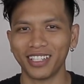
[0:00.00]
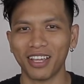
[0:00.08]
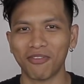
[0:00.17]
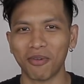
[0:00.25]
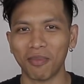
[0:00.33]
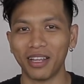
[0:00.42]
Day
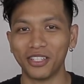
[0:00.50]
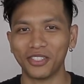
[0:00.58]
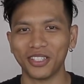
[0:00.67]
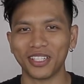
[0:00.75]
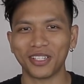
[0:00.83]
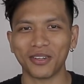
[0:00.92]
for
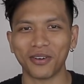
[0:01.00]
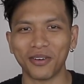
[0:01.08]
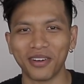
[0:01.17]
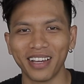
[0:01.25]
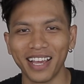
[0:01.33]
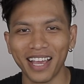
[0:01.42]
Malaysia.
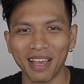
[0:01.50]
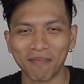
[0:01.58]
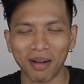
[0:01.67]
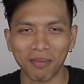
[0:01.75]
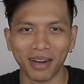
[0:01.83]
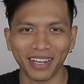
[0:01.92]
So
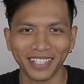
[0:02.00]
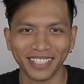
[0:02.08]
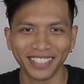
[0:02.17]
bye bye.